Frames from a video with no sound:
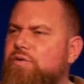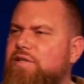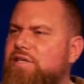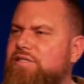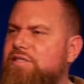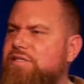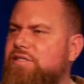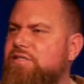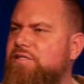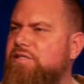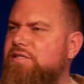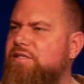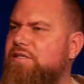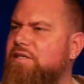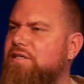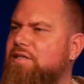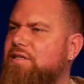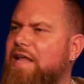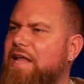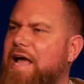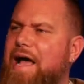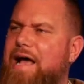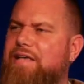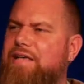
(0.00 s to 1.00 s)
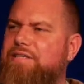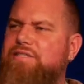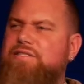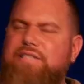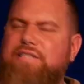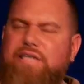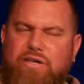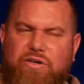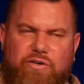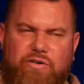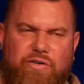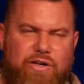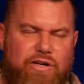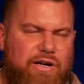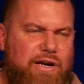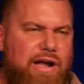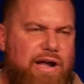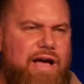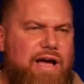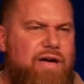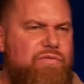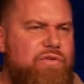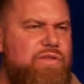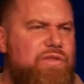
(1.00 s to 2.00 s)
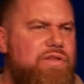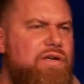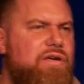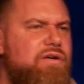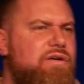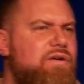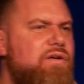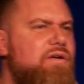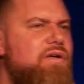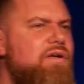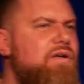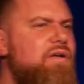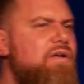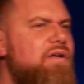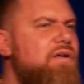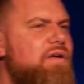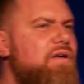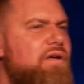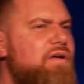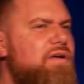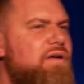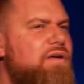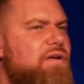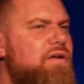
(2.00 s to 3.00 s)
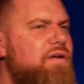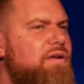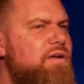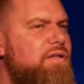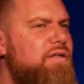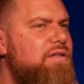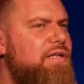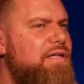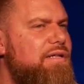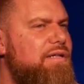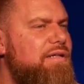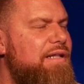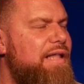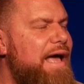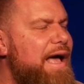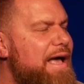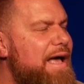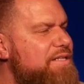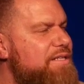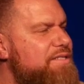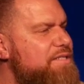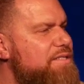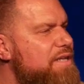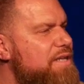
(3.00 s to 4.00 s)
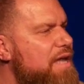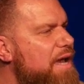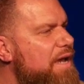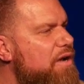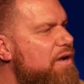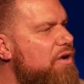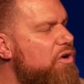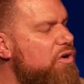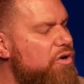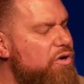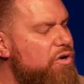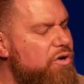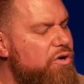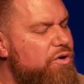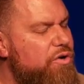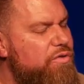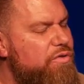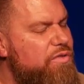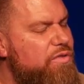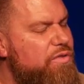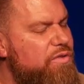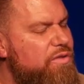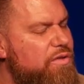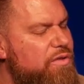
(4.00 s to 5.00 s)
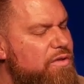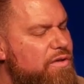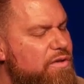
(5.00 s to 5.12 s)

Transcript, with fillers: this is the last dinner they're going to have with you, the last night on earth,